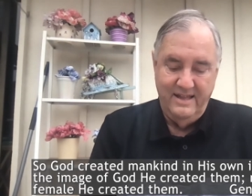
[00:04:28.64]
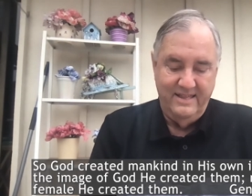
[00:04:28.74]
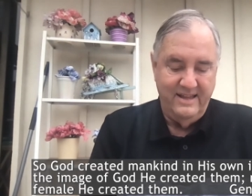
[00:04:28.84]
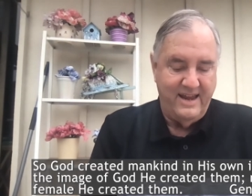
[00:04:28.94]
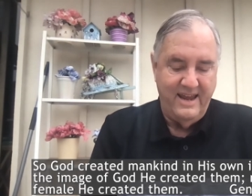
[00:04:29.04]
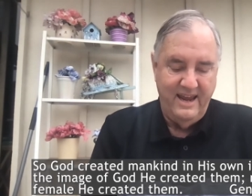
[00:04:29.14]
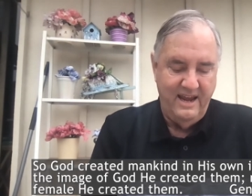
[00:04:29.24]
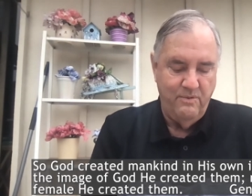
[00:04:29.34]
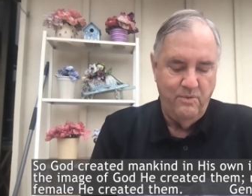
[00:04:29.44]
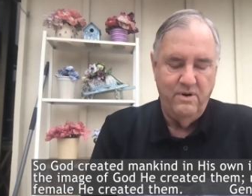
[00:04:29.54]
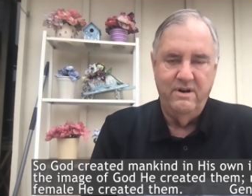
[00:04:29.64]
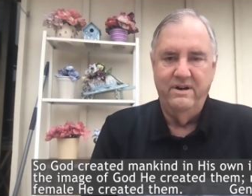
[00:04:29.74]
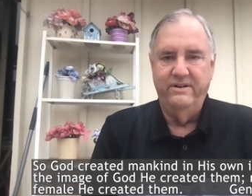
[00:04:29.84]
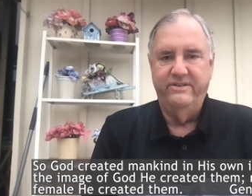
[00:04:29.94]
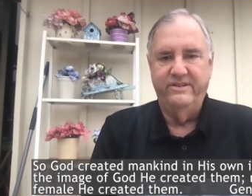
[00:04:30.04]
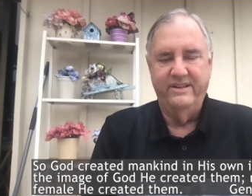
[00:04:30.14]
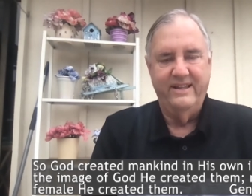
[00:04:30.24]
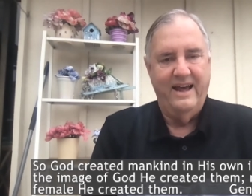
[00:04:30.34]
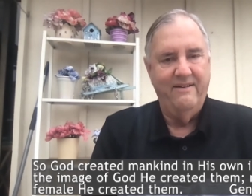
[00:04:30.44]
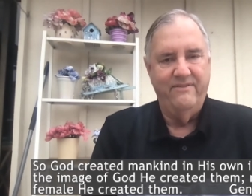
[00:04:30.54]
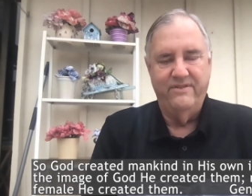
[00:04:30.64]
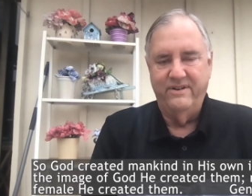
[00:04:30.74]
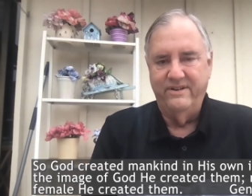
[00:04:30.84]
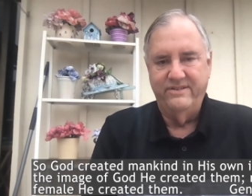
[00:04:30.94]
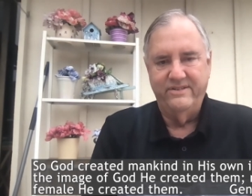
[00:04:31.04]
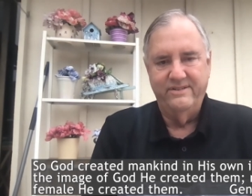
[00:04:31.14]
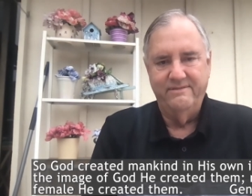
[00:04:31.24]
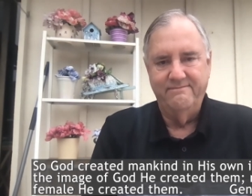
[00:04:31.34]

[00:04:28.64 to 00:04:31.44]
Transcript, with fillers: The key words in that verse